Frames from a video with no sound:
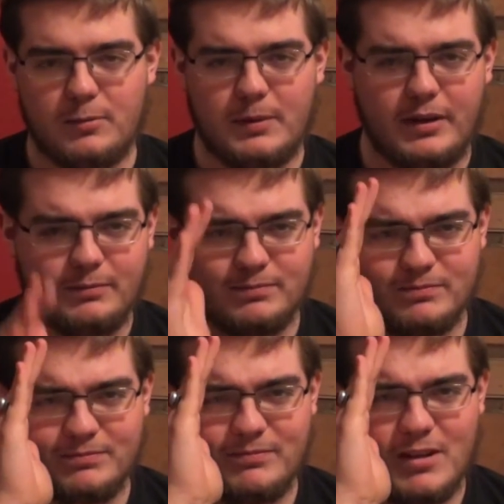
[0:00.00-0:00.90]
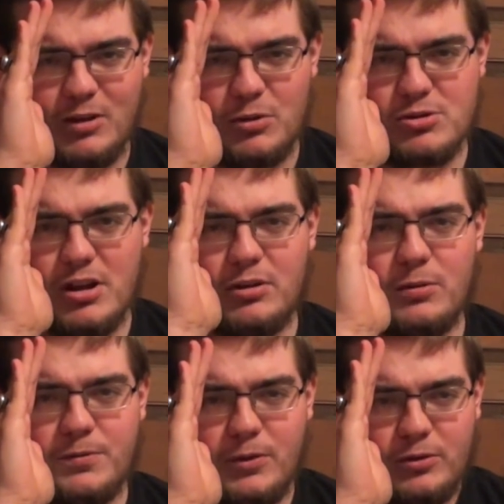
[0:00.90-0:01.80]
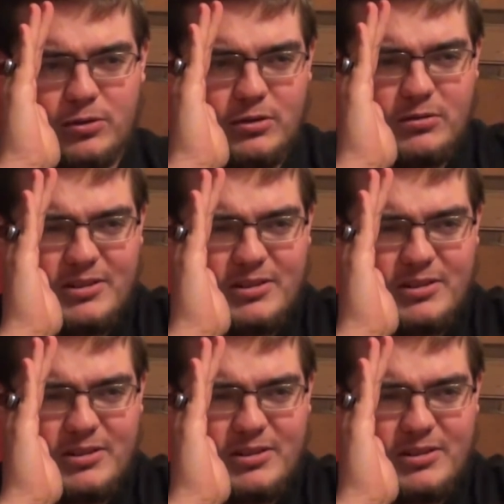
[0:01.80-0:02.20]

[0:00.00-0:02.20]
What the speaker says: You'd be like, who should I do first?